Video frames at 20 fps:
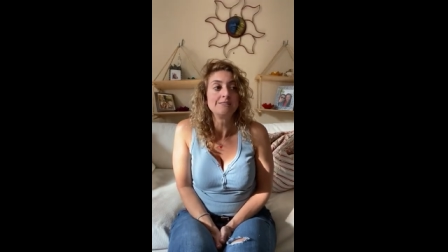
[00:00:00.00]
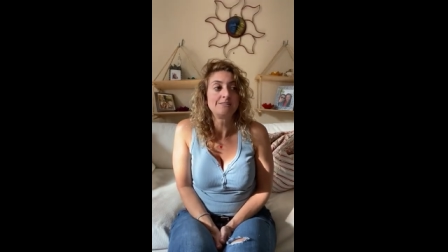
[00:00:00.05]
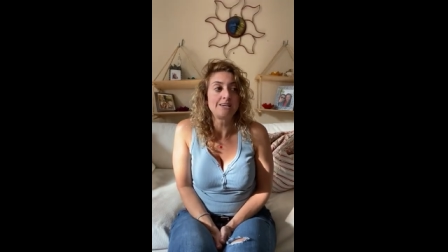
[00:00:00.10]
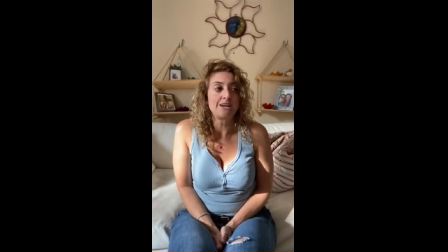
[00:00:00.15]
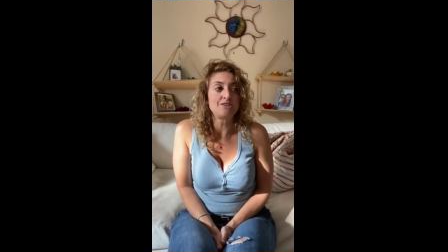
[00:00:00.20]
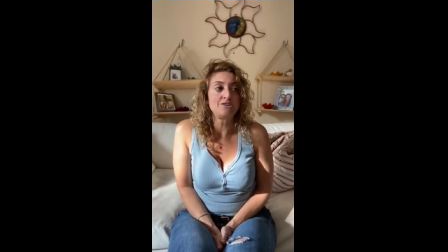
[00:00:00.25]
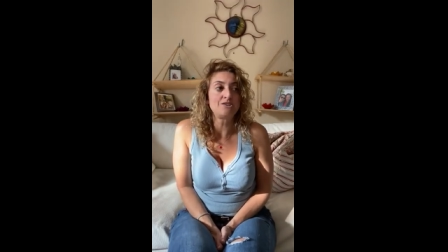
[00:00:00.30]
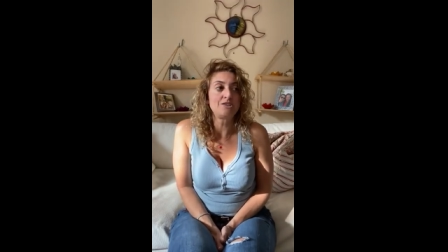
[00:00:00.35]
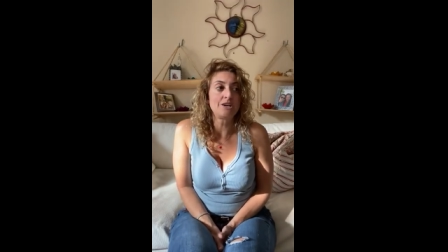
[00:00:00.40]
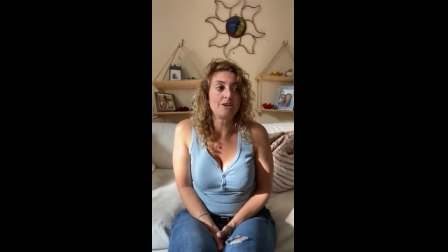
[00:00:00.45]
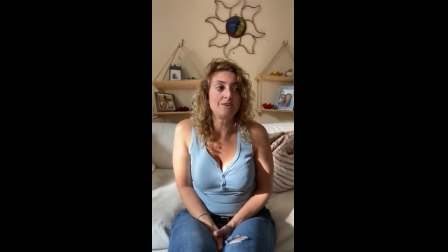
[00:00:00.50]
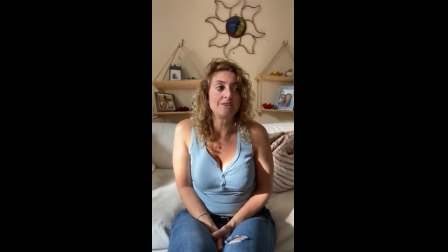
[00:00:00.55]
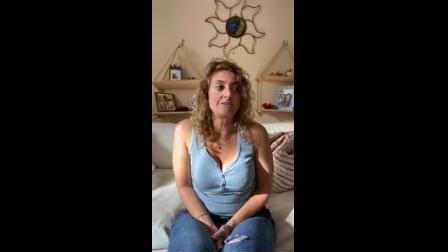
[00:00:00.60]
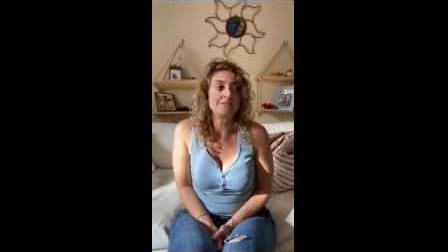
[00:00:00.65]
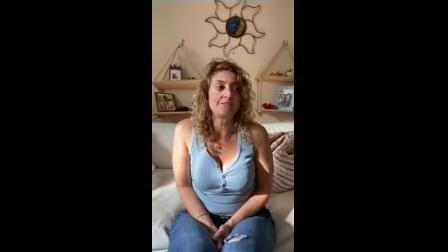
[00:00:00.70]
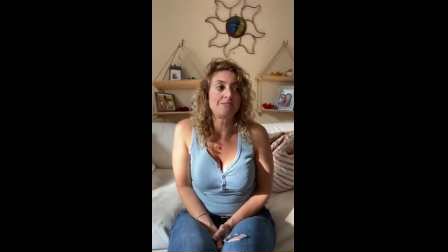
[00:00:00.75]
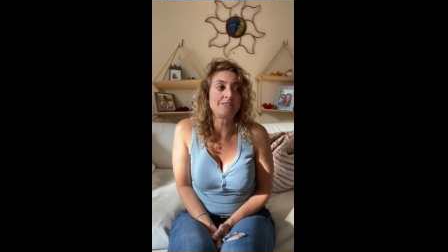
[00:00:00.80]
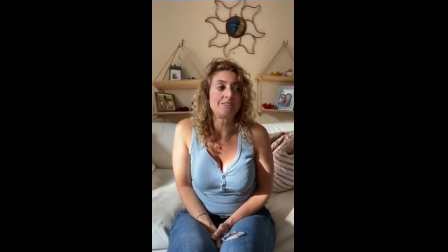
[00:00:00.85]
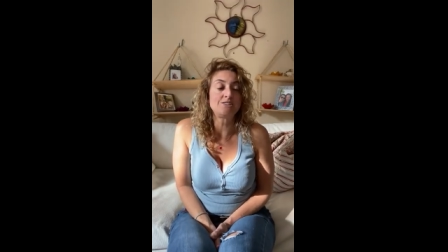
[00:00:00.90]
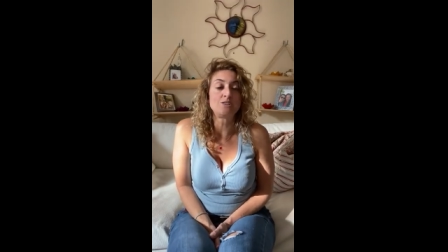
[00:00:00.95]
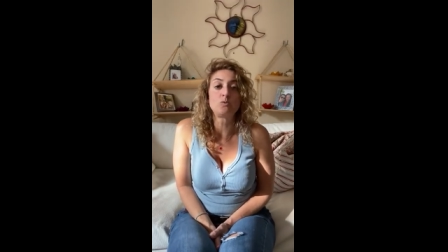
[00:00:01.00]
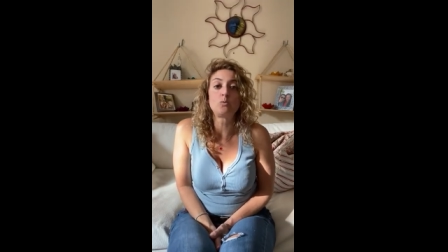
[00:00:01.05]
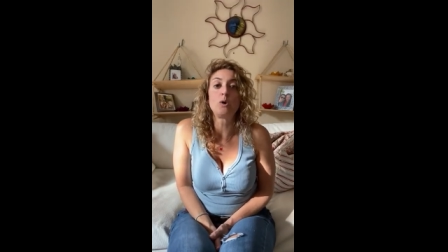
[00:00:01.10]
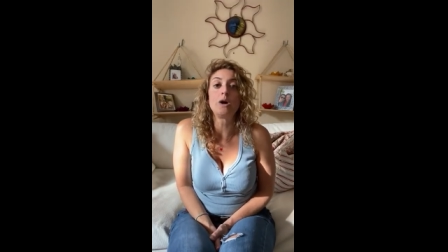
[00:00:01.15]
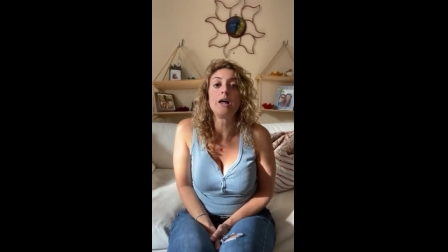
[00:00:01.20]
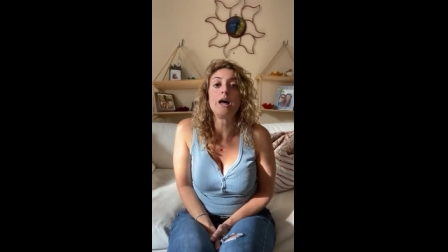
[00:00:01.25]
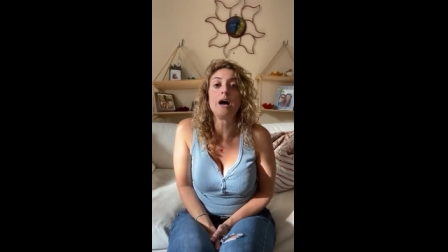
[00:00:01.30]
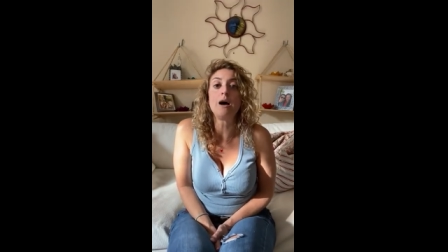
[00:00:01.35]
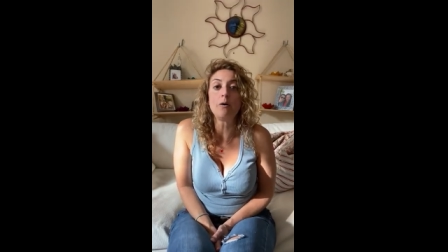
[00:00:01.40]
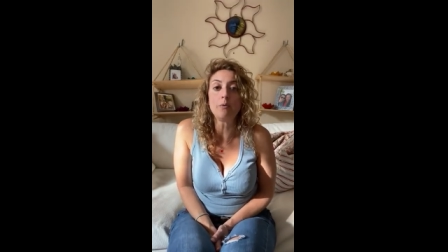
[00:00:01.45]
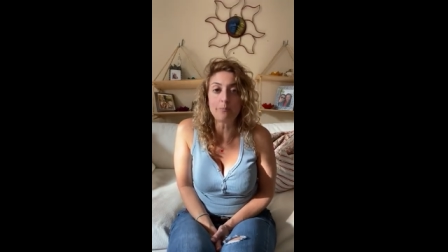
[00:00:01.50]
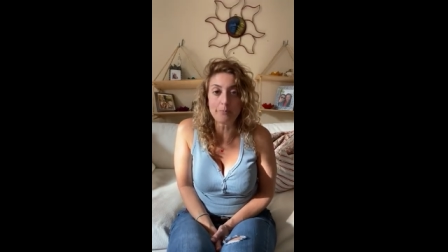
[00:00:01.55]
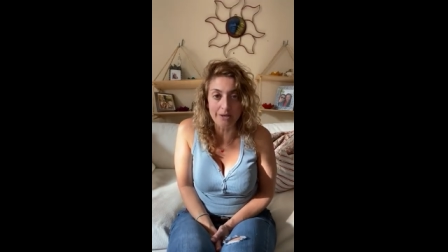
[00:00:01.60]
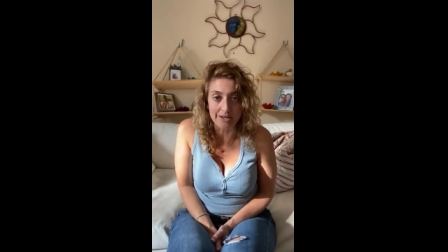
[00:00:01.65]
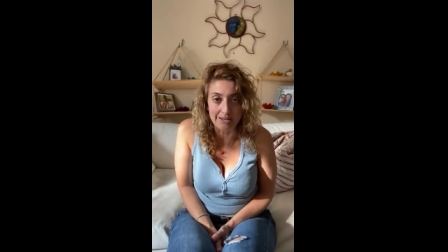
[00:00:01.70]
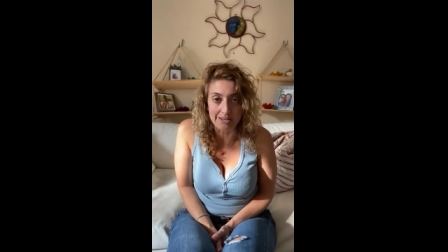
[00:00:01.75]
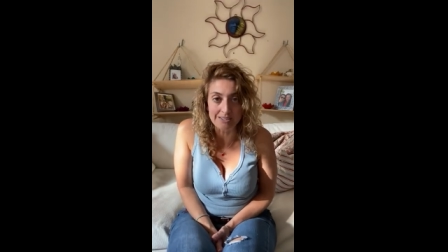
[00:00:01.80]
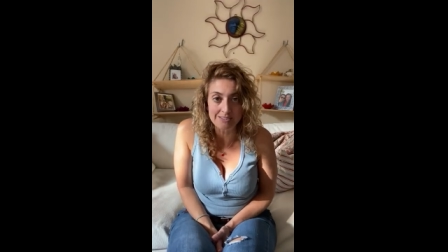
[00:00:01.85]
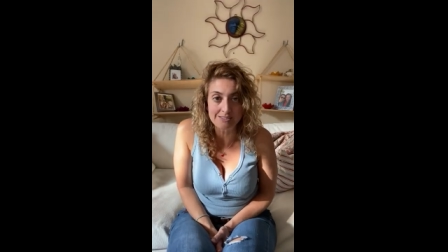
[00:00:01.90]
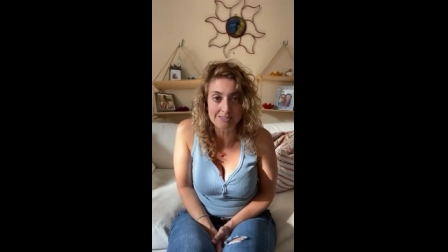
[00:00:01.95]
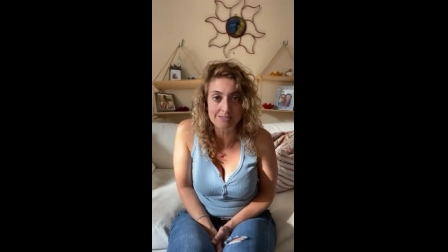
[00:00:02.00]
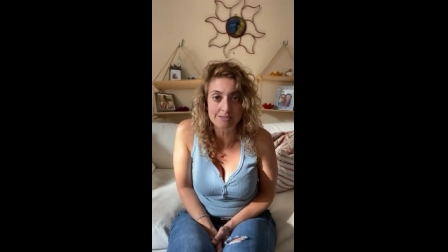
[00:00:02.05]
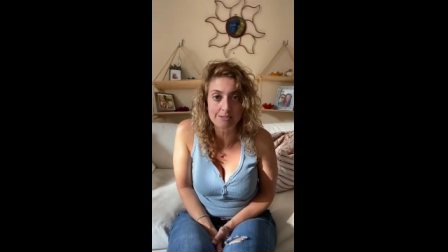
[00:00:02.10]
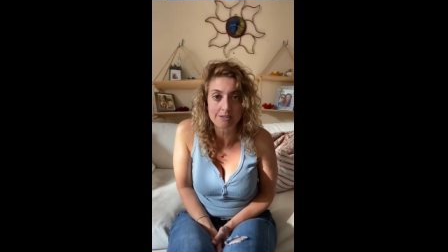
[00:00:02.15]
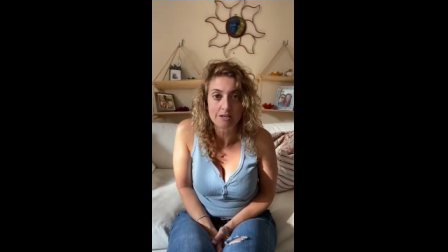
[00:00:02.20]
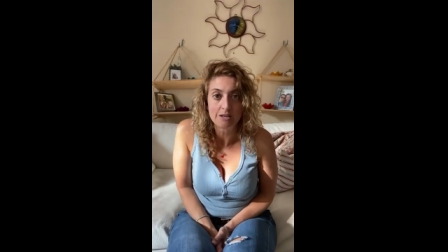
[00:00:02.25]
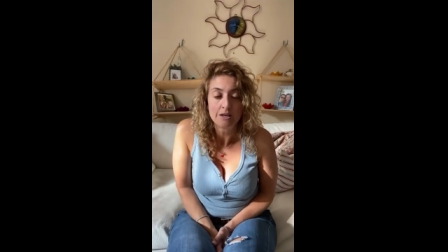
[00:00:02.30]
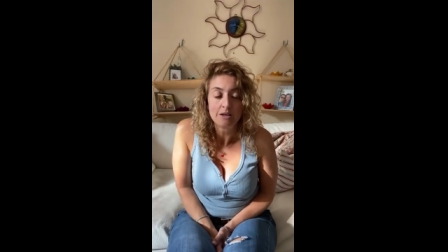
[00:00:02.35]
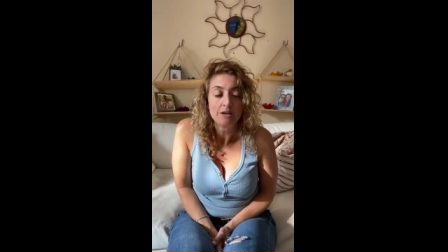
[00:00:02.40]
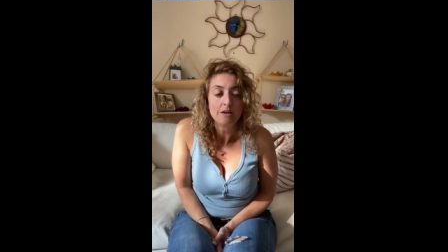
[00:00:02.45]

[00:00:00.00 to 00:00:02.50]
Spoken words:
Sagittarius season will help us,